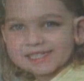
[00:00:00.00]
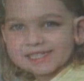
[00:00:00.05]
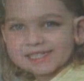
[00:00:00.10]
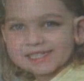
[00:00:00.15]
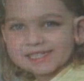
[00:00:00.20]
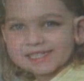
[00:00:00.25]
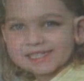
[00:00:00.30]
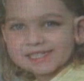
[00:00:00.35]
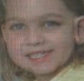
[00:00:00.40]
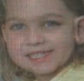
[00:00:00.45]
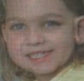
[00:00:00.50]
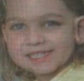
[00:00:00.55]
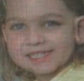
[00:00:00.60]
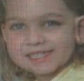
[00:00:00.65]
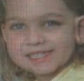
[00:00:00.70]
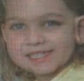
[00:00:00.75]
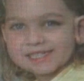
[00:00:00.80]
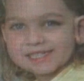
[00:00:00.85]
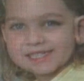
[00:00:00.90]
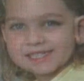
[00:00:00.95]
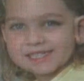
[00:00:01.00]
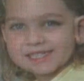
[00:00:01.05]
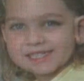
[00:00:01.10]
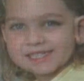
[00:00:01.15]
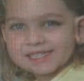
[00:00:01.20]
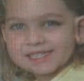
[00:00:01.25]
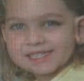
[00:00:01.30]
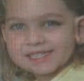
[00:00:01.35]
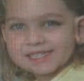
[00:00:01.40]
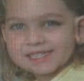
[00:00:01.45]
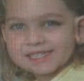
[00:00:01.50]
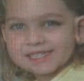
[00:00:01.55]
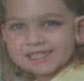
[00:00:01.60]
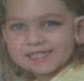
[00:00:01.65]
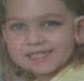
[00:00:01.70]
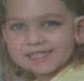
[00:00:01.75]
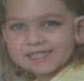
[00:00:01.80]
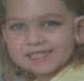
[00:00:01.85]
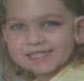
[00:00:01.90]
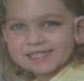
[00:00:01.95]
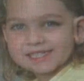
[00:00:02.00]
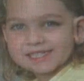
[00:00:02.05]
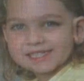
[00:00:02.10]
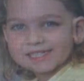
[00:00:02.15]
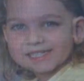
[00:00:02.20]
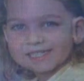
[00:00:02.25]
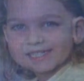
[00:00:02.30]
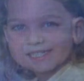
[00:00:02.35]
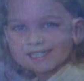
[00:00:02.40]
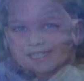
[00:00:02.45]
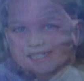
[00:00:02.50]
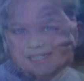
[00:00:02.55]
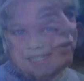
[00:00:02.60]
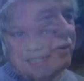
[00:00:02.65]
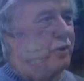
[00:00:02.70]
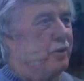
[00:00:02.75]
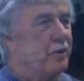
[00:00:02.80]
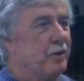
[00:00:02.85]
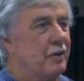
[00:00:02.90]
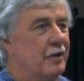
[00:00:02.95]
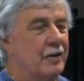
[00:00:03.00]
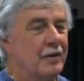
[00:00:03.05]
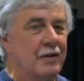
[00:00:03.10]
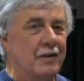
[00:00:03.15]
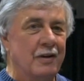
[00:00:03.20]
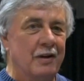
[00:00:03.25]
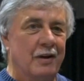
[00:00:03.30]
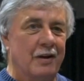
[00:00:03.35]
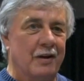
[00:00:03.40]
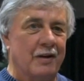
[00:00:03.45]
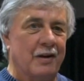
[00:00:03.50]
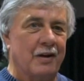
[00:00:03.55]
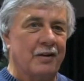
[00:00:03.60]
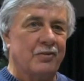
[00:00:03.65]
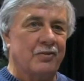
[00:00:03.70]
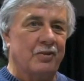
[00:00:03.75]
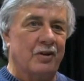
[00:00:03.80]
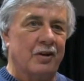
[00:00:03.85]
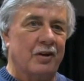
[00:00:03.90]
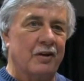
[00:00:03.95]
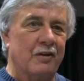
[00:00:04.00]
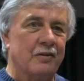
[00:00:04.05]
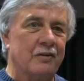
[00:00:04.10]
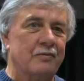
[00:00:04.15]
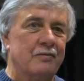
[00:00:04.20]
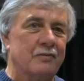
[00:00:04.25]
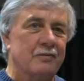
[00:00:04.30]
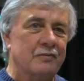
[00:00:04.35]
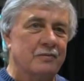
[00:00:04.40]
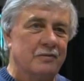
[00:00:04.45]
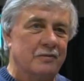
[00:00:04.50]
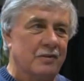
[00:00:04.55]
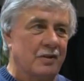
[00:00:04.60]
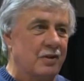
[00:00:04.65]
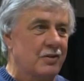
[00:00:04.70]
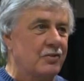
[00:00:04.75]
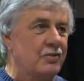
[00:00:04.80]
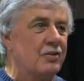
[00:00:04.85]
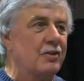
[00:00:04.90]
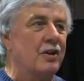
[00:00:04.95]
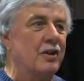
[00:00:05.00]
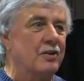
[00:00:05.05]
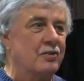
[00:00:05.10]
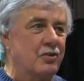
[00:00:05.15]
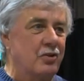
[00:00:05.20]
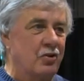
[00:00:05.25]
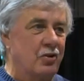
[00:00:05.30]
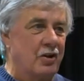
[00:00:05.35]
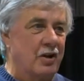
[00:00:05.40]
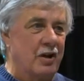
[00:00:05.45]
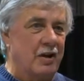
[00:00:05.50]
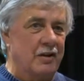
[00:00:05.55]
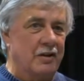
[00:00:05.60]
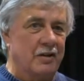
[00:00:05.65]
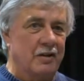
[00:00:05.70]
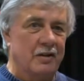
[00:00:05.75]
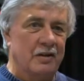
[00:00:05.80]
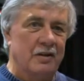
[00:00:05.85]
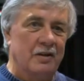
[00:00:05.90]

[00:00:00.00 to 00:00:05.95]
And I take him up to the mirror, and I say, let's look at it.